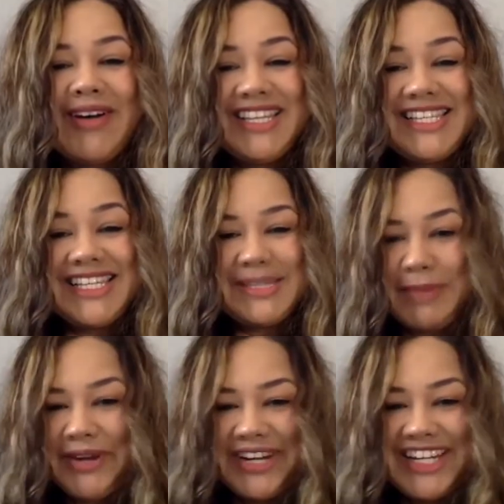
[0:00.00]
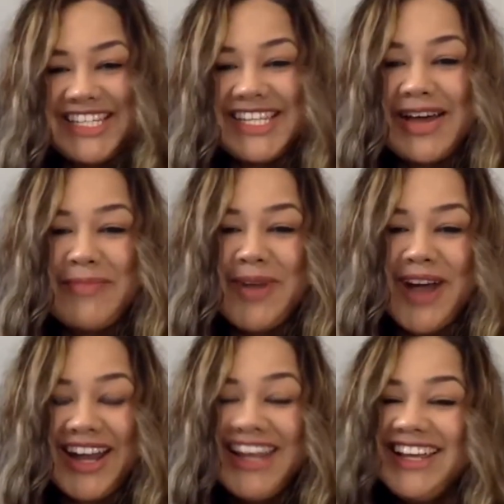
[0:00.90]
his experience
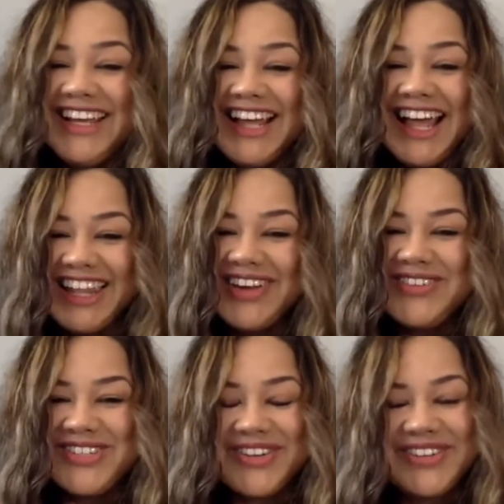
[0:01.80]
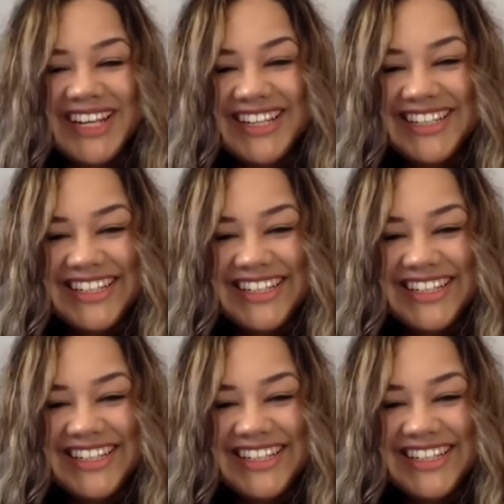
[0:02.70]
abroad. Hello, Jonah.